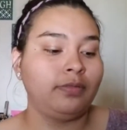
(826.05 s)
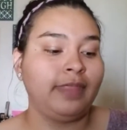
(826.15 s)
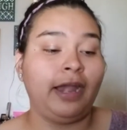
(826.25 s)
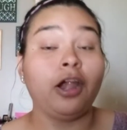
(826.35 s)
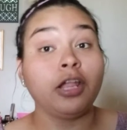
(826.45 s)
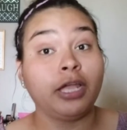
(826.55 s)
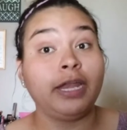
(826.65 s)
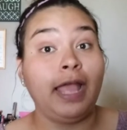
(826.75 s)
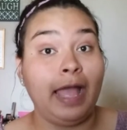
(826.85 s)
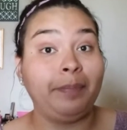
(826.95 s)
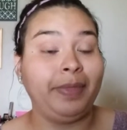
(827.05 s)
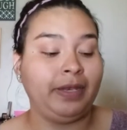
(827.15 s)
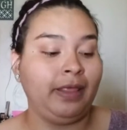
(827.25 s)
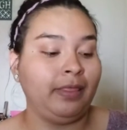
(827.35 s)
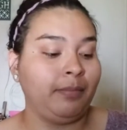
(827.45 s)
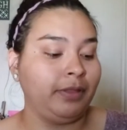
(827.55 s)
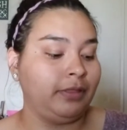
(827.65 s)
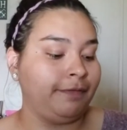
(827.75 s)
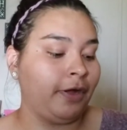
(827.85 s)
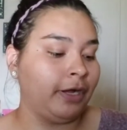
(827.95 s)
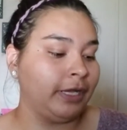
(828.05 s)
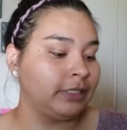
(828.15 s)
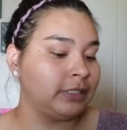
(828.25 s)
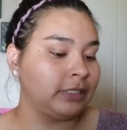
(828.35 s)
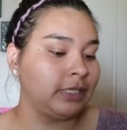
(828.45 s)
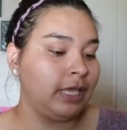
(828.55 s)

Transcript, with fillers: that are gonna happen in the month of August.